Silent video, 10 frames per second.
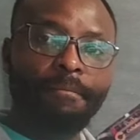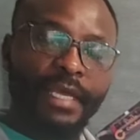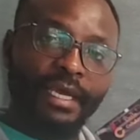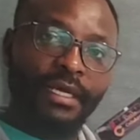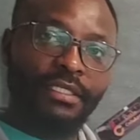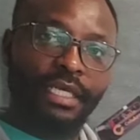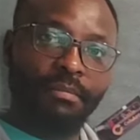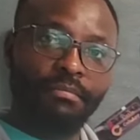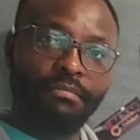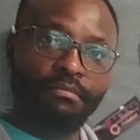make
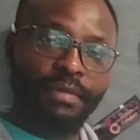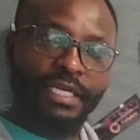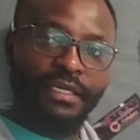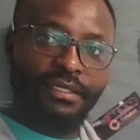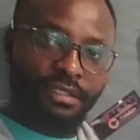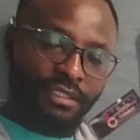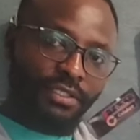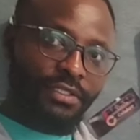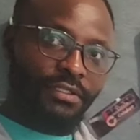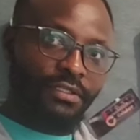some better
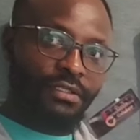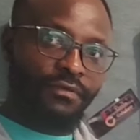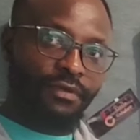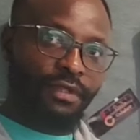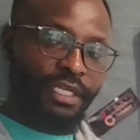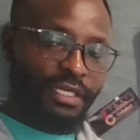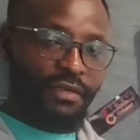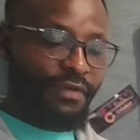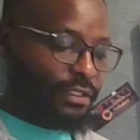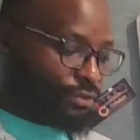decisions for the
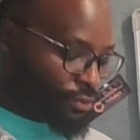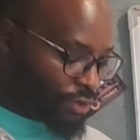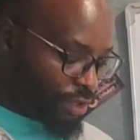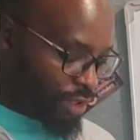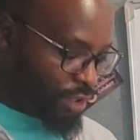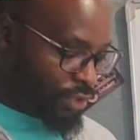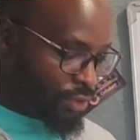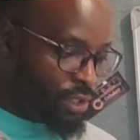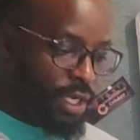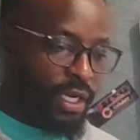drivers to continue